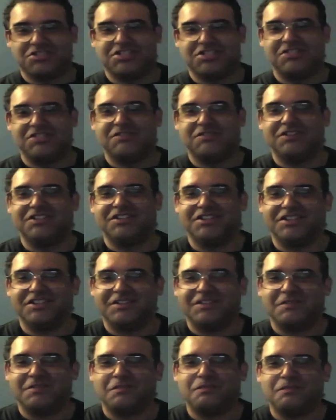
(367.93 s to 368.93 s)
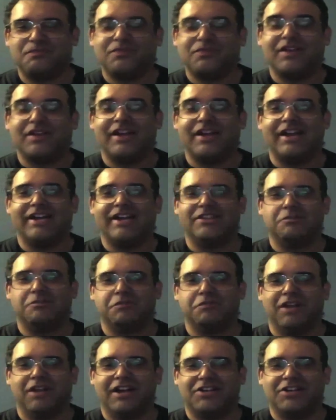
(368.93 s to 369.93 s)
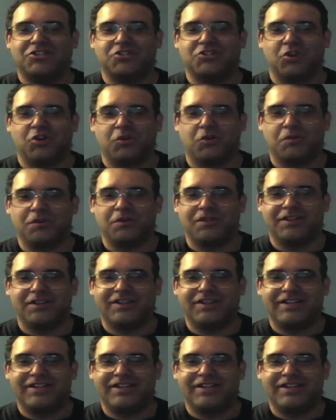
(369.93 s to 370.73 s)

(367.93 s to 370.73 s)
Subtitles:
DVD and the black Sharpie,